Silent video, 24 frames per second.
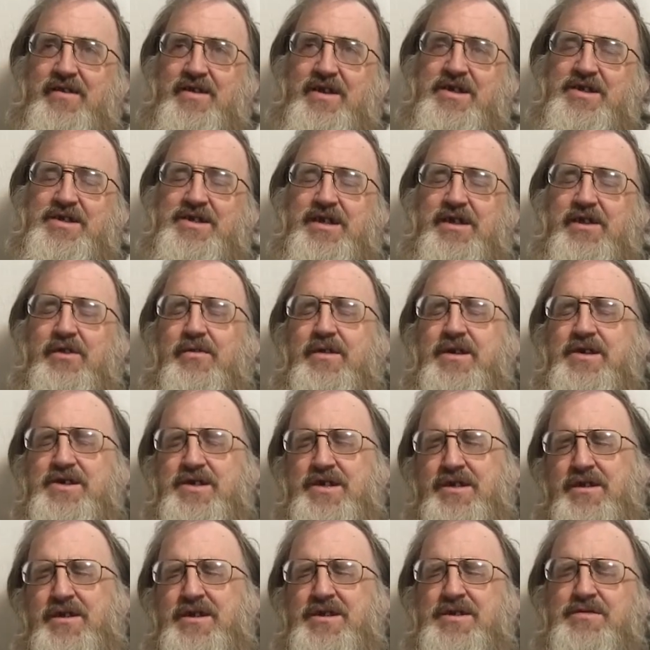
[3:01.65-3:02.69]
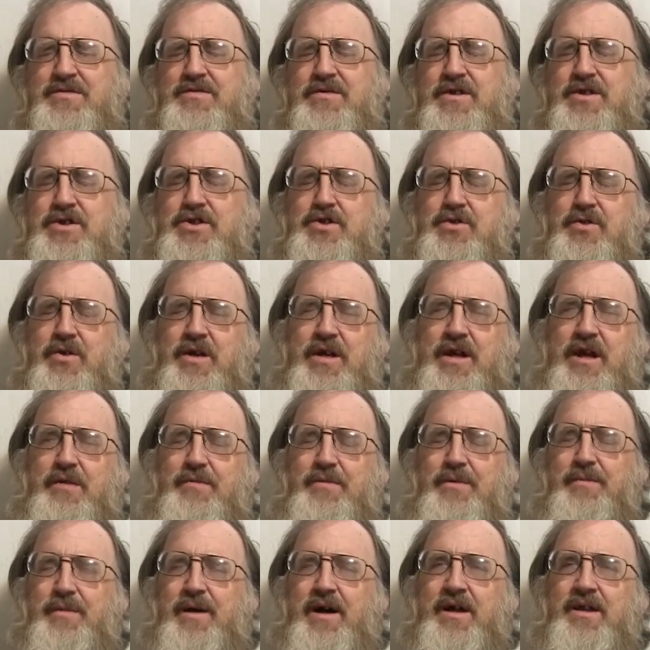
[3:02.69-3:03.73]
of this, and the reason this story
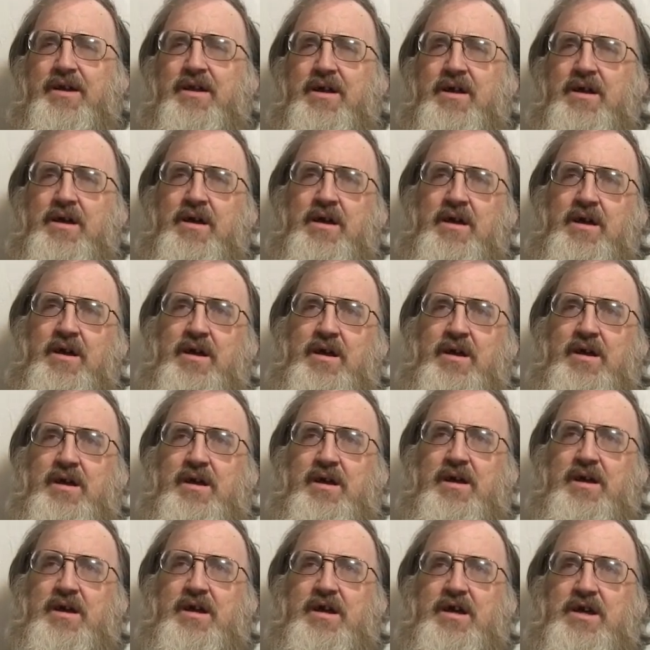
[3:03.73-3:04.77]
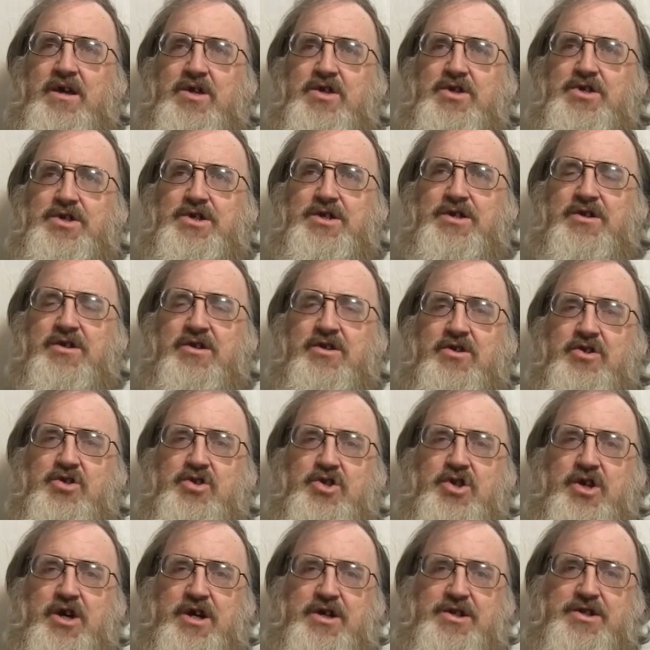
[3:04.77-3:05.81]
came to mind is
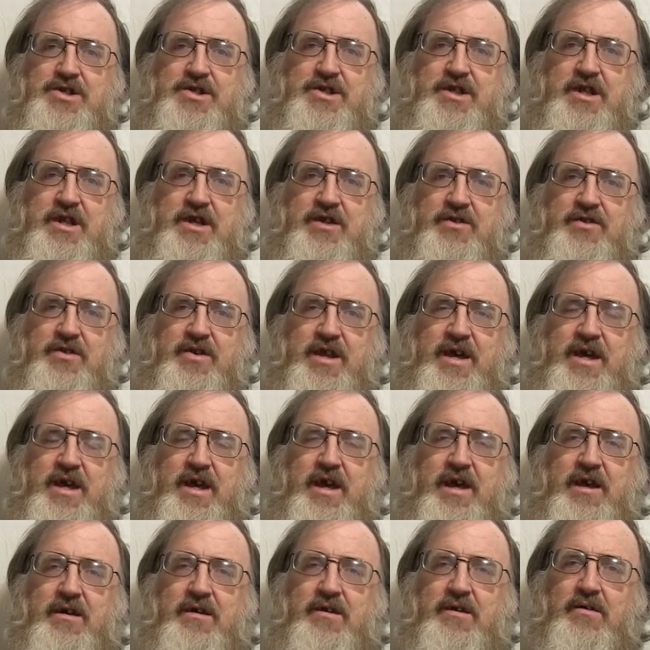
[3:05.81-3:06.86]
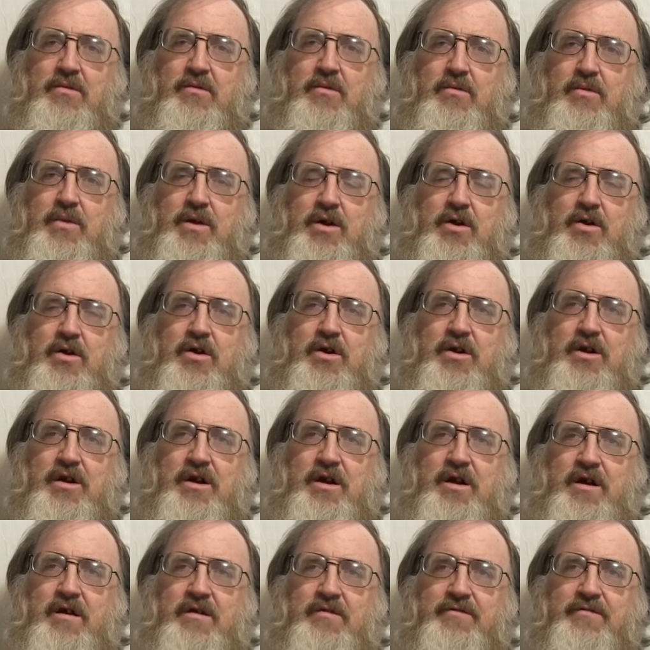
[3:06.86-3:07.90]
just the other day we heard
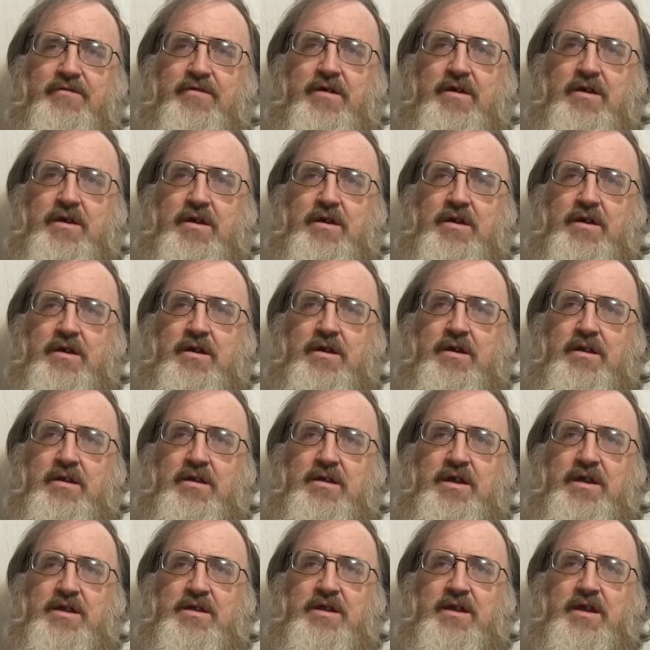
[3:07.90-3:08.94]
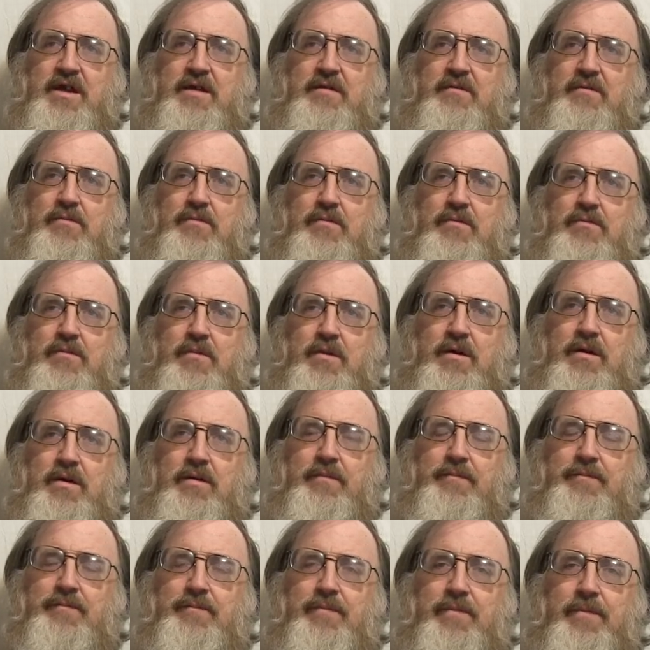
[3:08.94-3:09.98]
that the
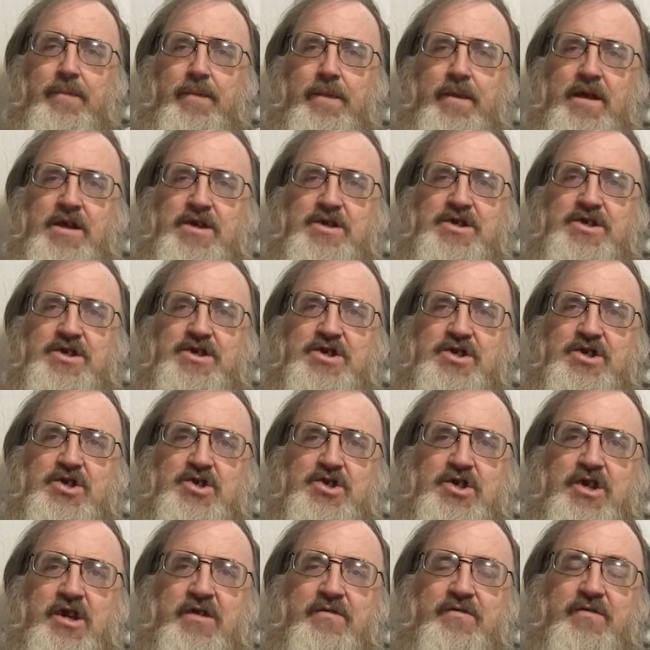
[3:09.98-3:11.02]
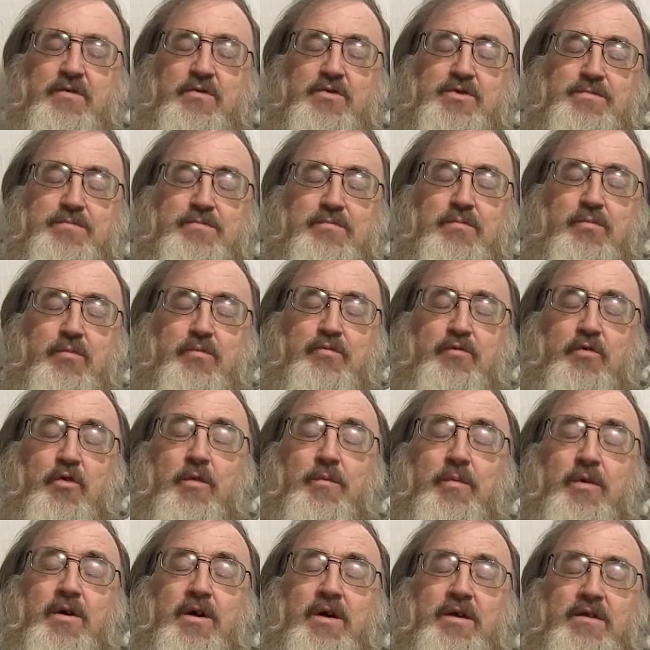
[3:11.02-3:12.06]
assistant chief, who's
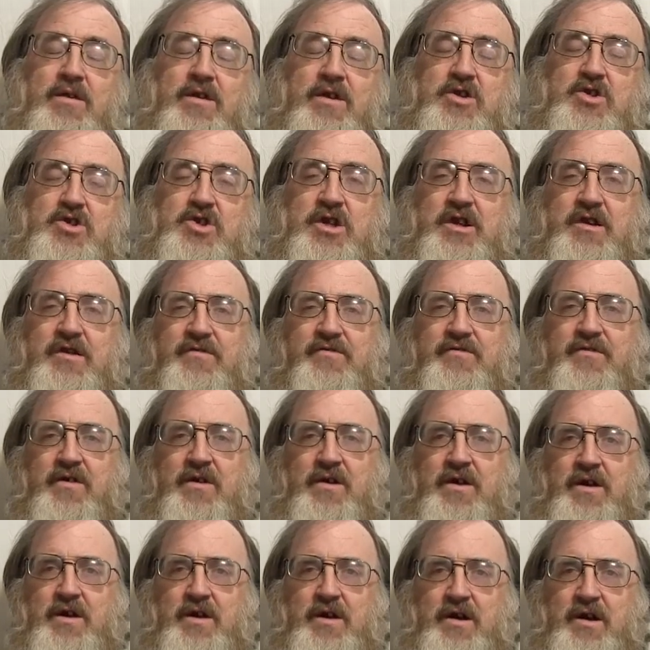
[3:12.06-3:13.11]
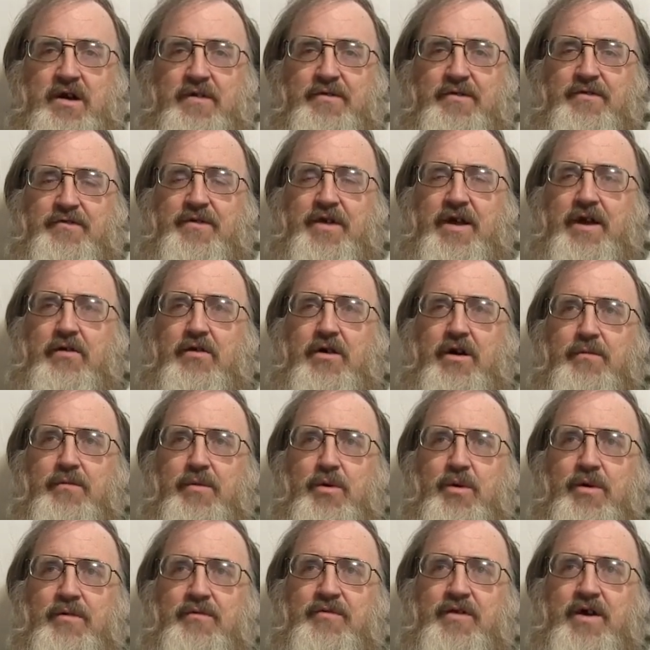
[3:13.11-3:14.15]
formerly the chief of the Flat Rock
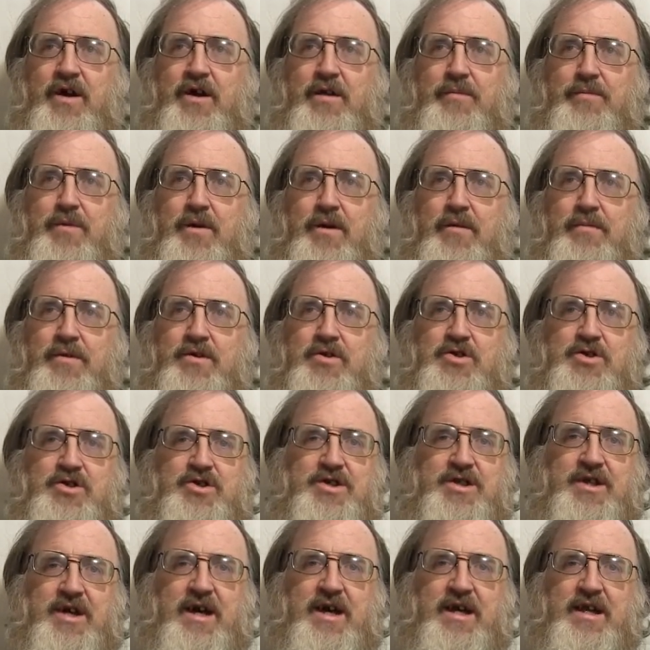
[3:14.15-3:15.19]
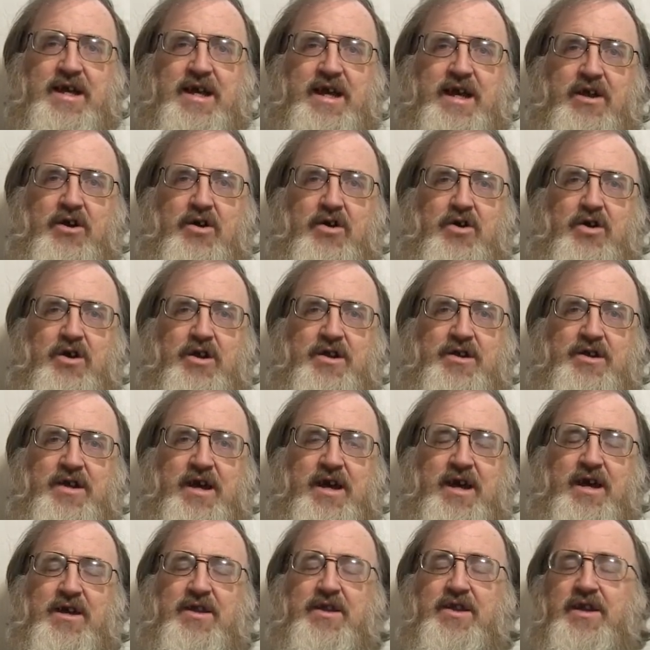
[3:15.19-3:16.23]
Bowen Fire Department, just died. He had a heart
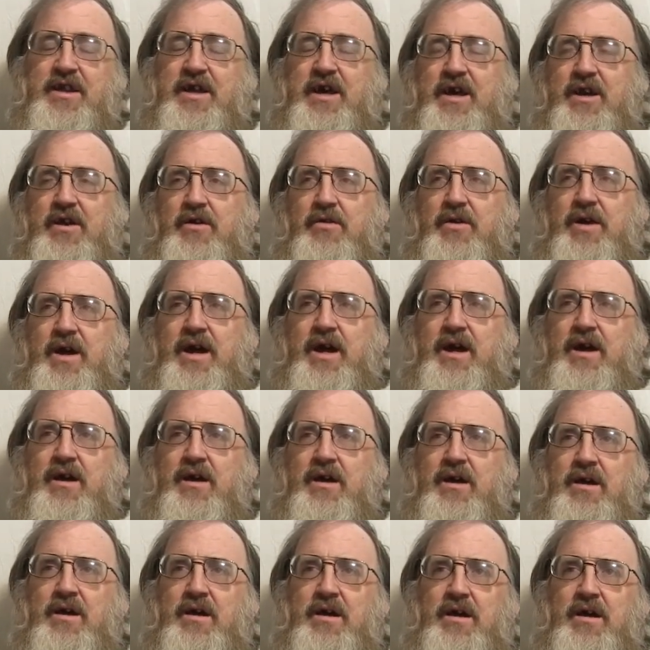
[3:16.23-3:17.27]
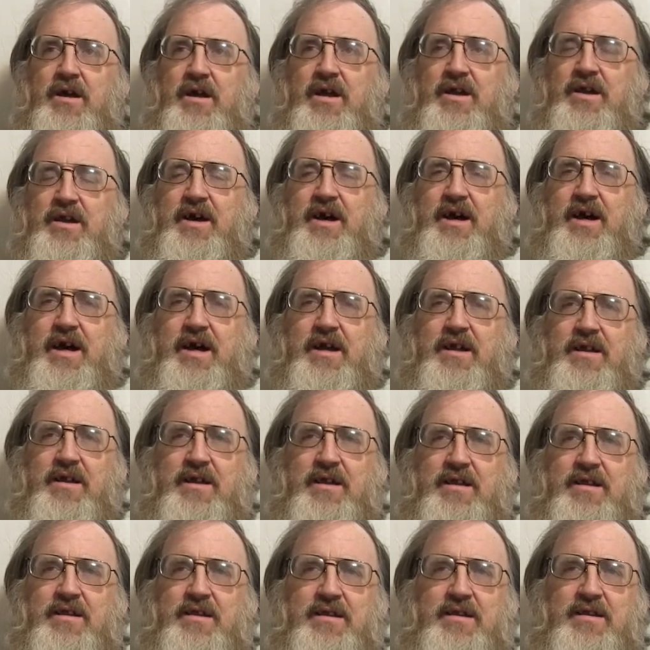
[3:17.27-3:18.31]
attack and then had a wreck and died,
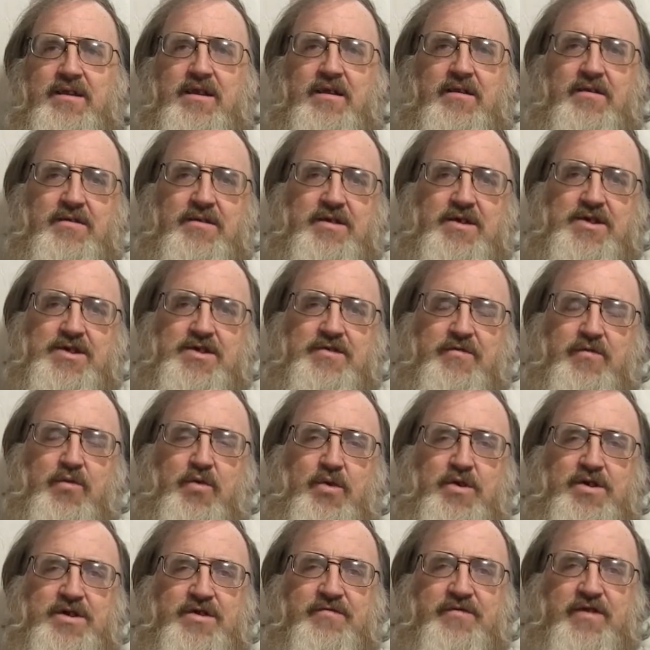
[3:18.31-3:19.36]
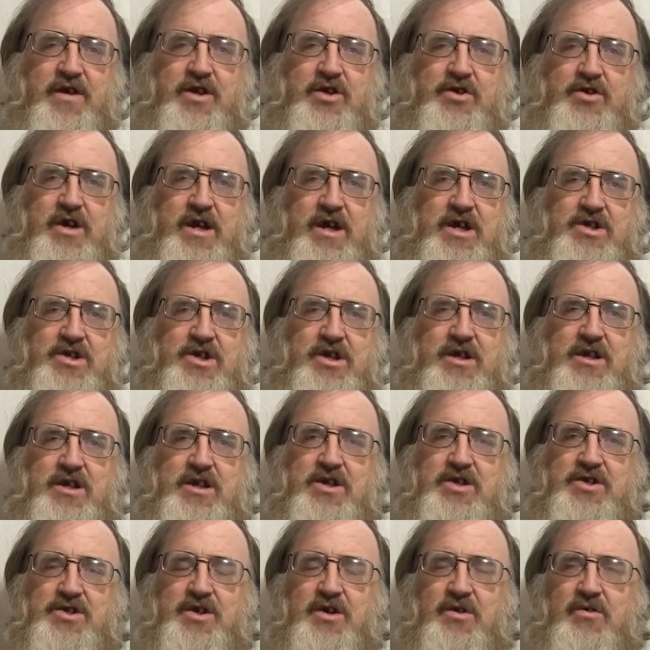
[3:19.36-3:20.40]
and this of course is very tragic.
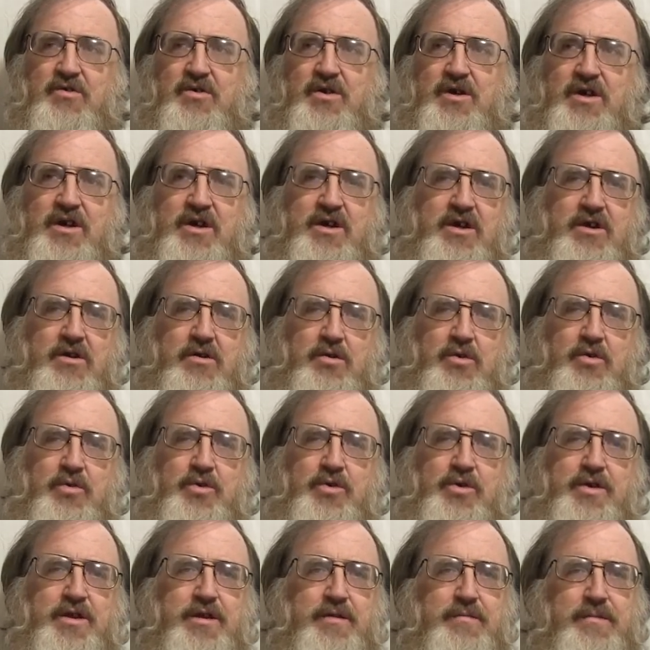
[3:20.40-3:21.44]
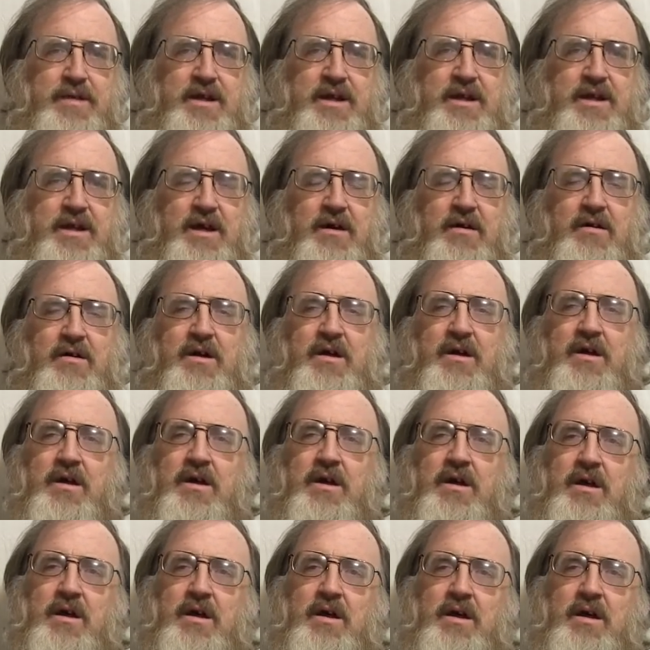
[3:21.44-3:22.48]
He's only a year older than me now,
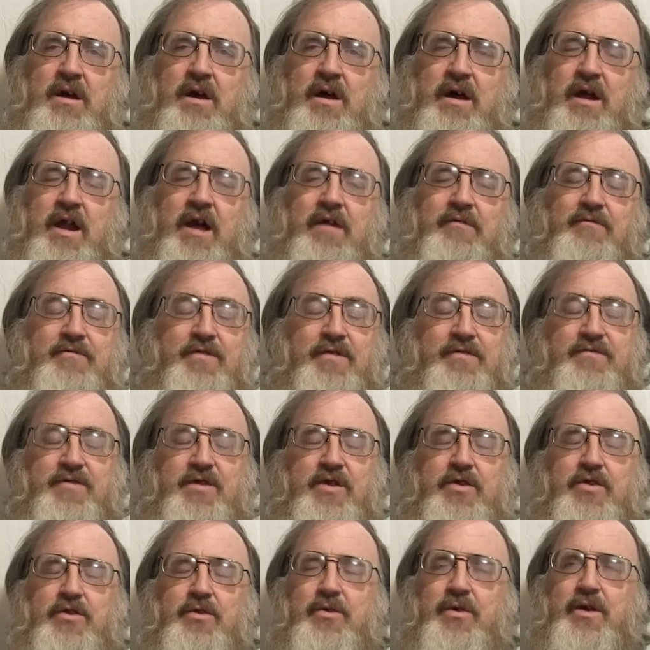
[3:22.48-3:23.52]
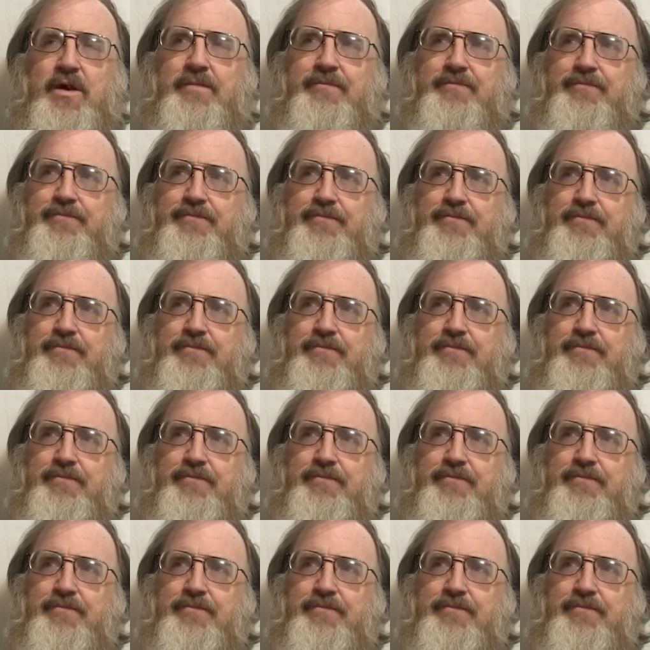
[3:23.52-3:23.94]
and I'm 53.